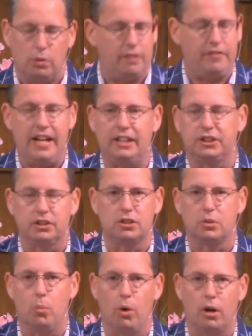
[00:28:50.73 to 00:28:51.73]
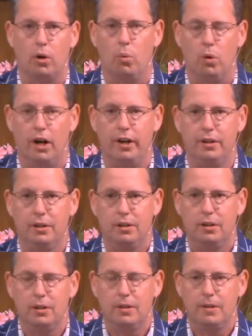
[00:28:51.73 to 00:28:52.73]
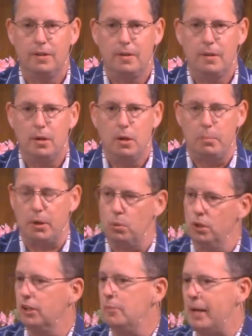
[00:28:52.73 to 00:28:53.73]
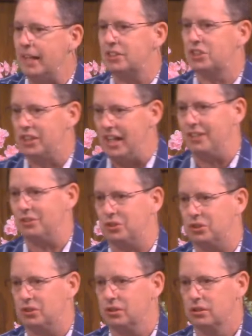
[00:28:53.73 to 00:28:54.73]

evangelism 101 but it really makes sense